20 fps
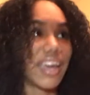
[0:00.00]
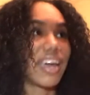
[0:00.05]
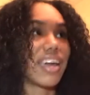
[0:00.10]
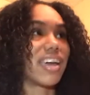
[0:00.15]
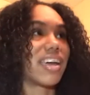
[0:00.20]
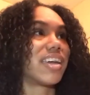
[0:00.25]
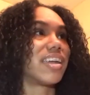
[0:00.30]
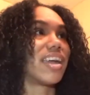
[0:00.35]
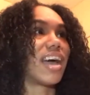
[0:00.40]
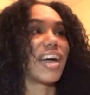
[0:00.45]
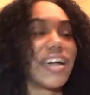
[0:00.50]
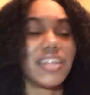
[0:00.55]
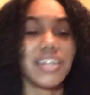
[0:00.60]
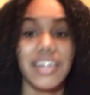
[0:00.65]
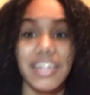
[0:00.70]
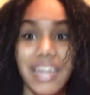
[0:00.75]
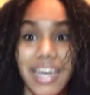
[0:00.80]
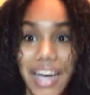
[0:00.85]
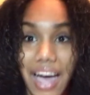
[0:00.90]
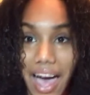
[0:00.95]
and I
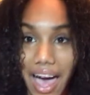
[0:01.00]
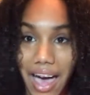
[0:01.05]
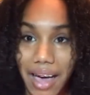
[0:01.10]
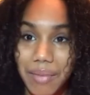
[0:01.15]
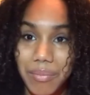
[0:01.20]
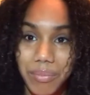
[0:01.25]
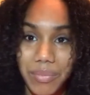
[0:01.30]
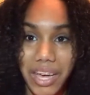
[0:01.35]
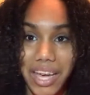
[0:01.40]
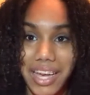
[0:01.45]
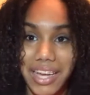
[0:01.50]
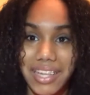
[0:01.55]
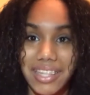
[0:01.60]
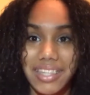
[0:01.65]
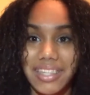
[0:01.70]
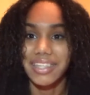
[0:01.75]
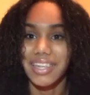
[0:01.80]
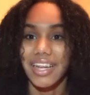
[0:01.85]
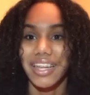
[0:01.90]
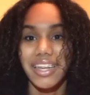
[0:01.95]
look like a hot
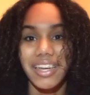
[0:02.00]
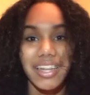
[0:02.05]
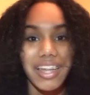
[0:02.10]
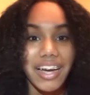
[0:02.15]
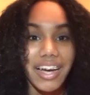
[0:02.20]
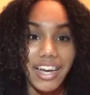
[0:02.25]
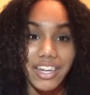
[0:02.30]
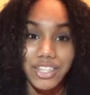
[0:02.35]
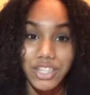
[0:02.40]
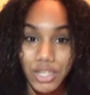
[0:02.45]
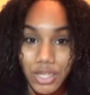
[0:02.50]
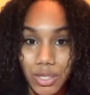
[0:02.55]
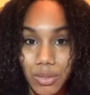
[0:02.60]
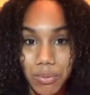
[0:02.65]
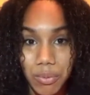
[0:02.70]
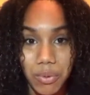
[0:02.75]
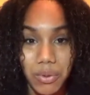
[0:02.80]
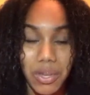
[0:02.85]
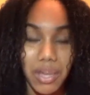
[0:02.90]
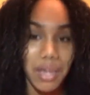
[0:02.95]
mess. I look like I
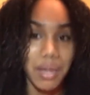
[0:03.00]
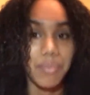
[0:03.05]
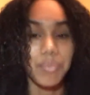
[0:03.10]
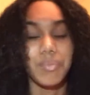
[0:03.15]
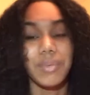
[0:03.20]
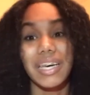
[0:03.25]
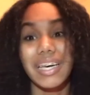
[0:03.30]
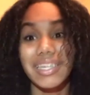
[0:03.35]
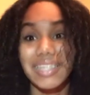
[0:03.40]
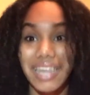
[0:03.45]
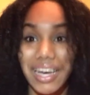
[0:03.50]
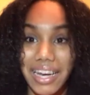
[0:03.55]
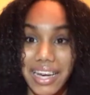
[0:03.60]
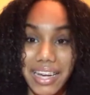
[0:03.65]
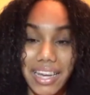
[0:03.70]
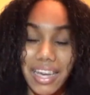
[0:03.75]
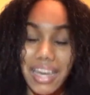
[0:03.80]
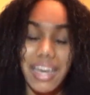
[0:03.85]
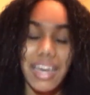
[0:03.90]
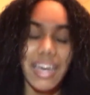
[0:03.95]
just woke up because I